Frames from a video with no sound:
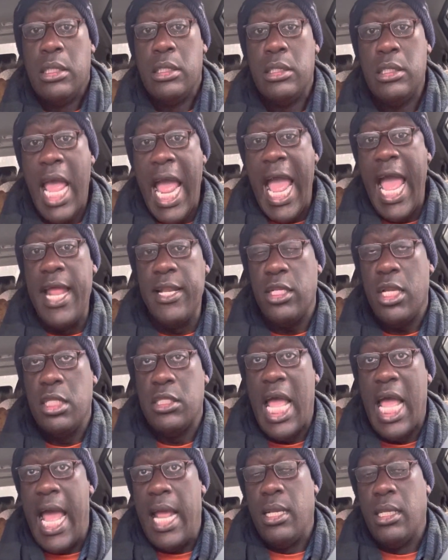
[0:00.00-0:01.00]
Then
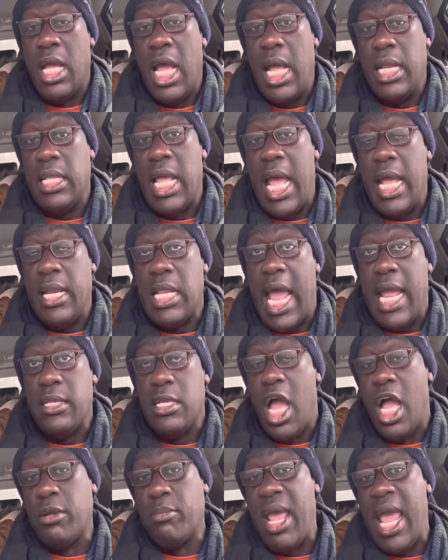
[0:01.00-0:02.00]
that
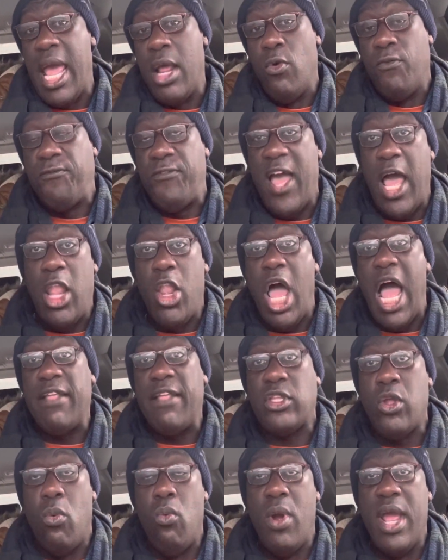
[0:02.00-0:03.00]
young man who fell
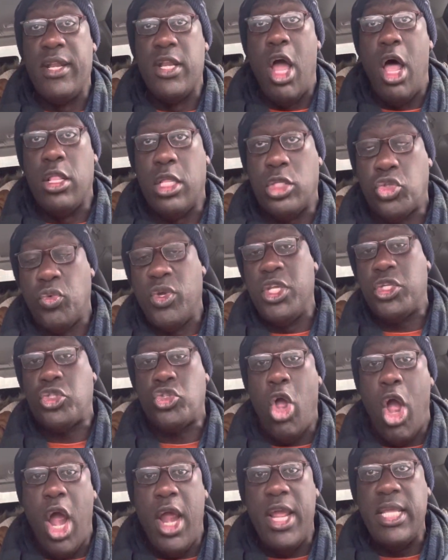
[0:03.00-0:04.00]
out the window, the three
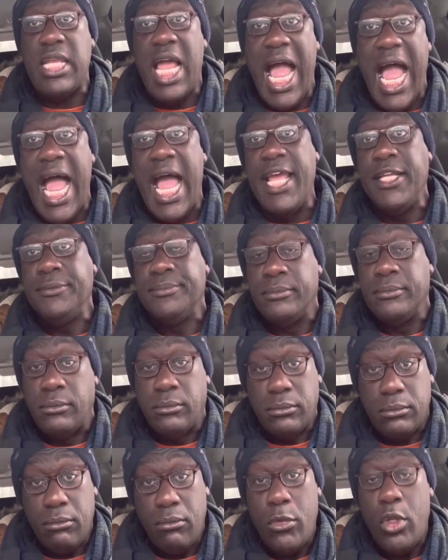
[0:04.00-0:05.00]
stories high,
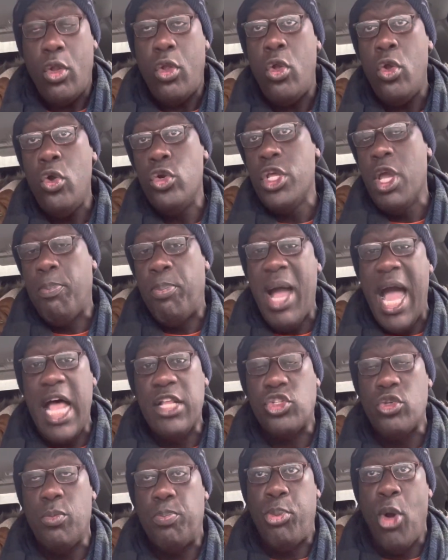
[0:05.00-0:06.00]
who the
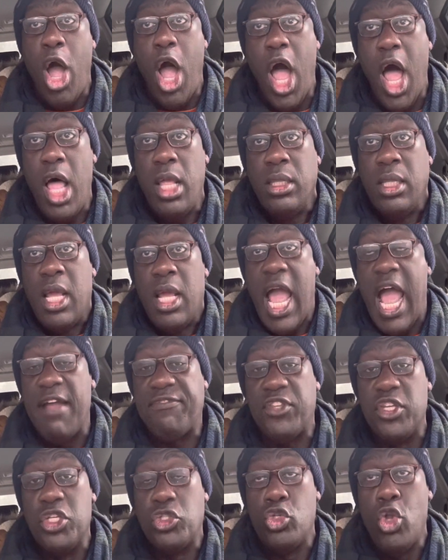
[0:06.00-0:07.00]
Apostle Paul,
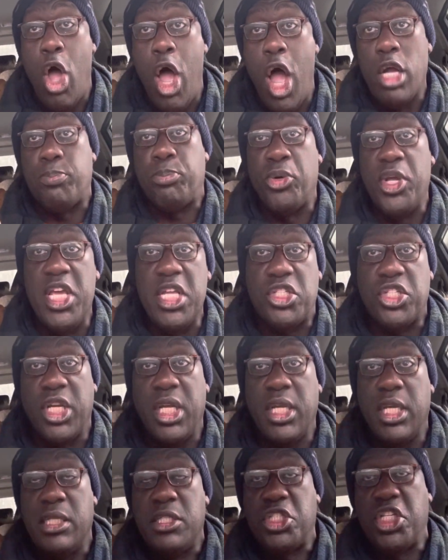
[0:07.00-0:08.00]
after his long
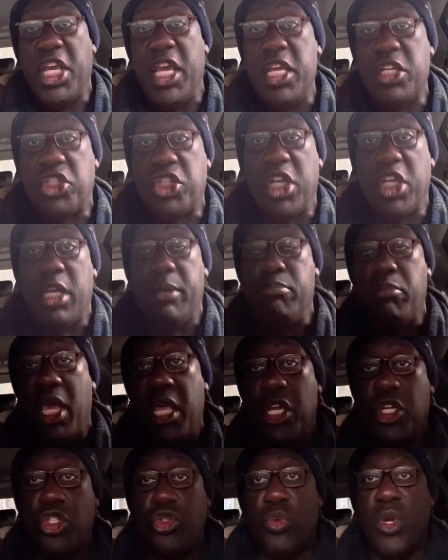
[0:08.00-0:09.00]
preaching and teaching and
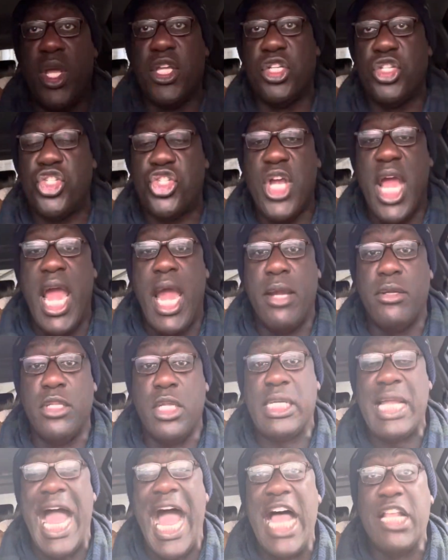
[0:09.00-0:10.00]
ministering and sharing the
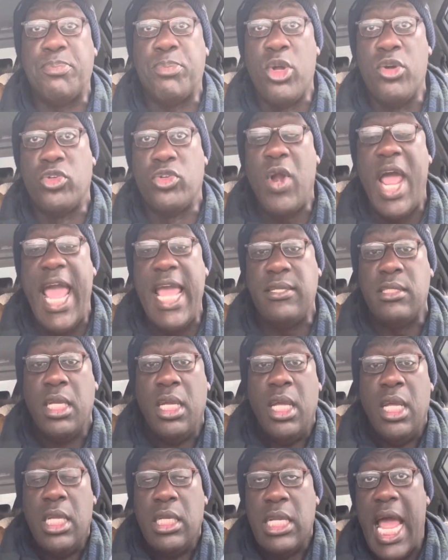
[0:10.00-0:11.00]
gospel of grace,
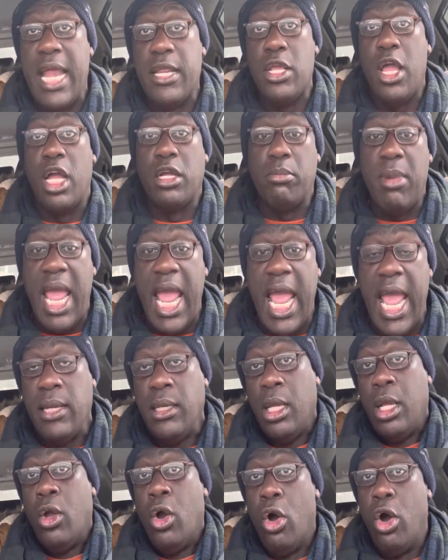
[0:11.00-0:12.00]
that young man
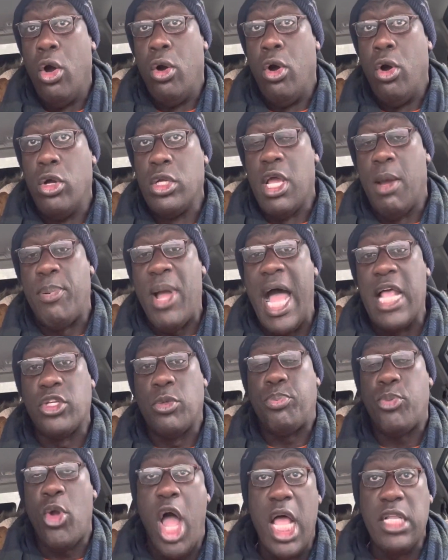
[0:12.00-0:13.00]
who the Apostle
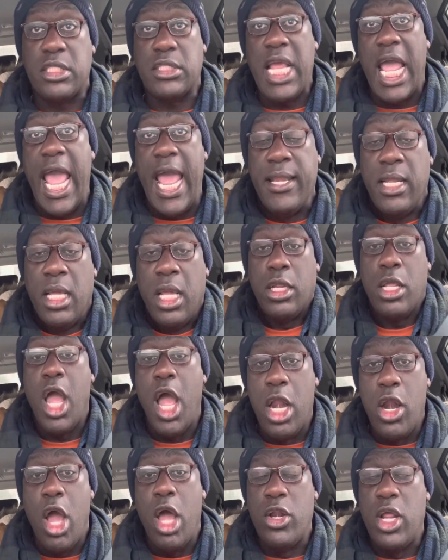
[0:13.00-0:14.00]
Paul said,
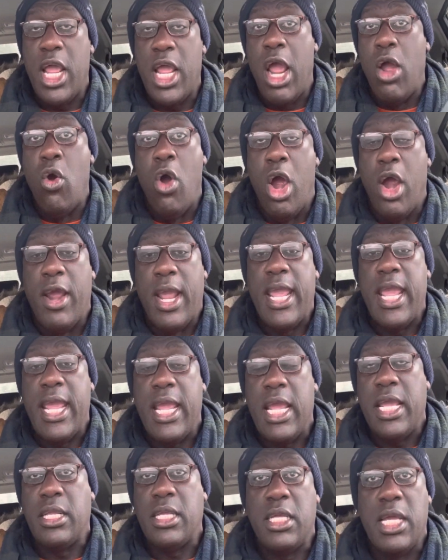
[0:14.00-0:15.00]
don't worry,
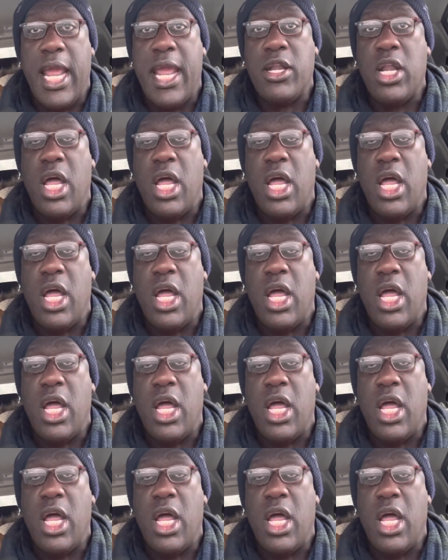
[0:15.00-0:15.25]
he ain't